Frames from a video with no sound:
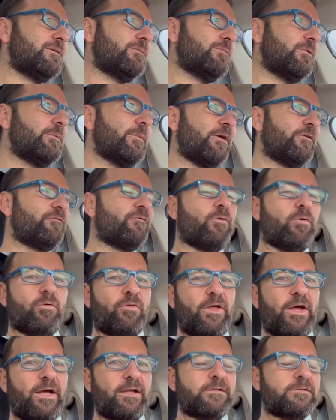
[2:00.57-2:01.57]
he might fold
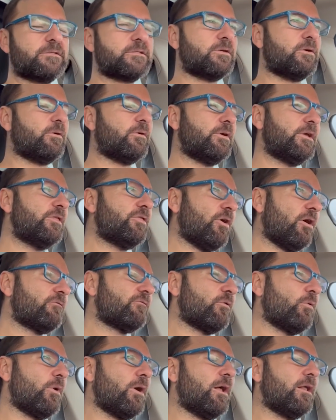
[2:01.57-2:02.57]
that. So he thought
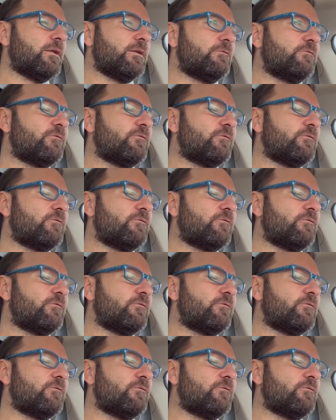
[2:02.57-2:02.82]
for a while and he